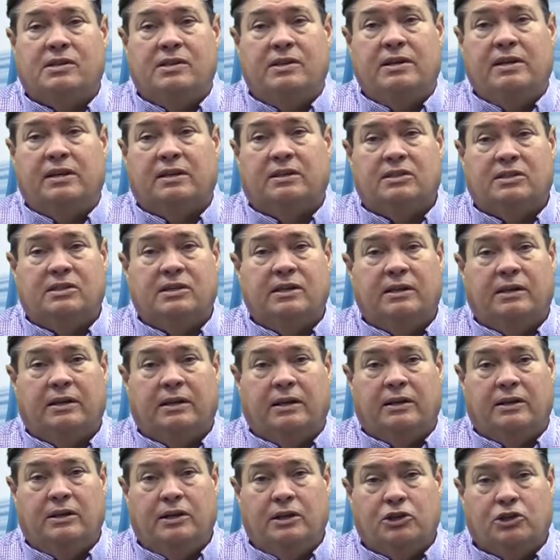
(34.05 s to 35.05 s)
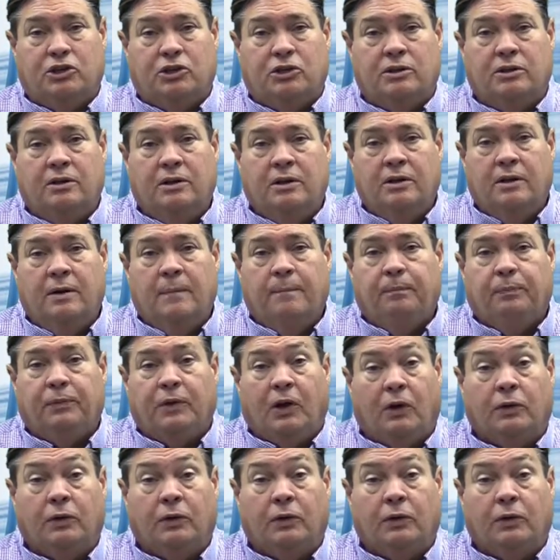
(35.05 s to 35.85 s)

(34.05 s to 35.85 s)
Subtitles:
of the extent of condition